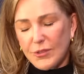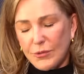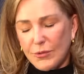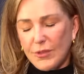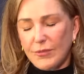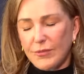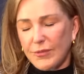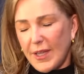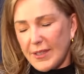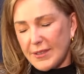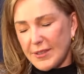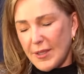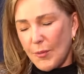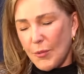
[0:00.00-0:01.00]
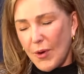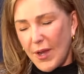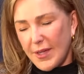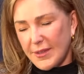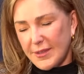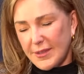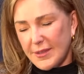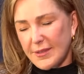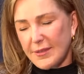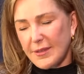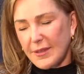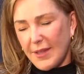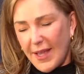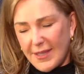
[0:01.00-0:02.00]
sort of like summarized
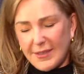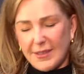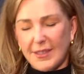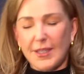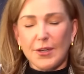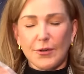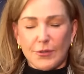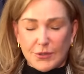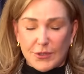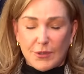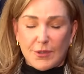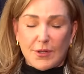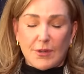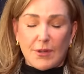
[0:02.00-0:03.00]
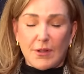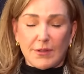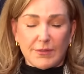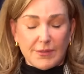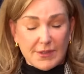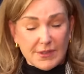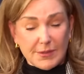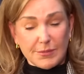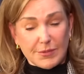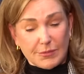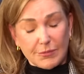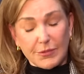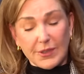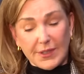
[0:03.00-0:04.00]
the last year or so that all of some
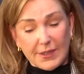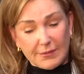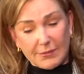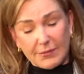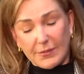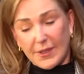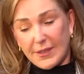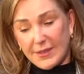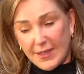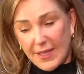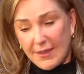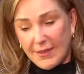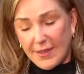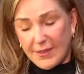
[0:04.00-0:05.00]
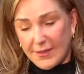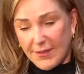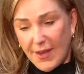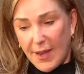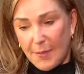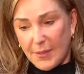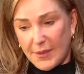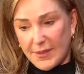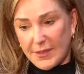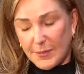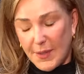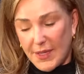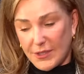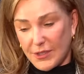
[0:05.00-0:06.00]
really insane things have happened this
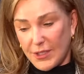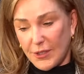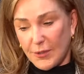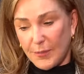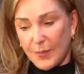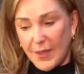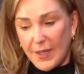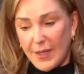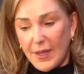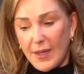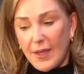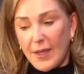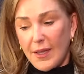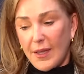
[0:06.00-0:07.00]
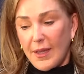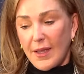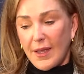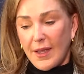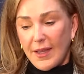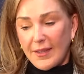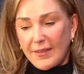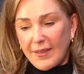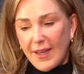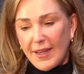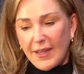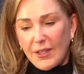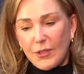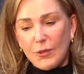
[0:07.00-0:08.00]
past year. But it's
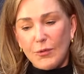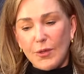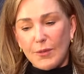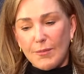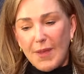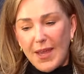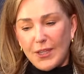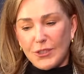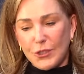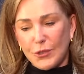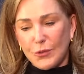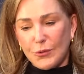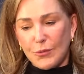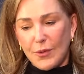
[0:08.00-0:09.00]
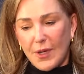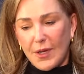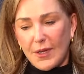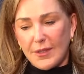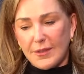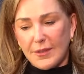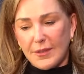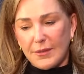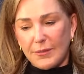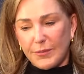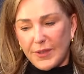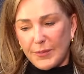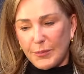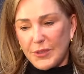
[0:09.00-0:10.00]
like you, it makes you,
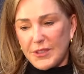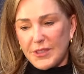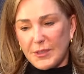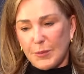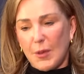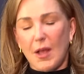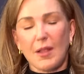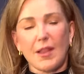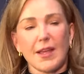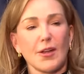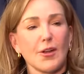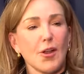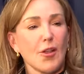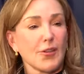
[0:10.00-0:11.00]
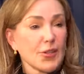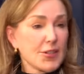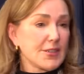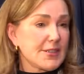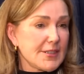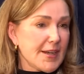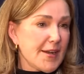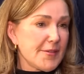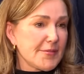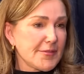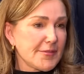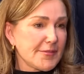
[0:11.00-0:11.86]
it puts a spotlight on all the good stuff.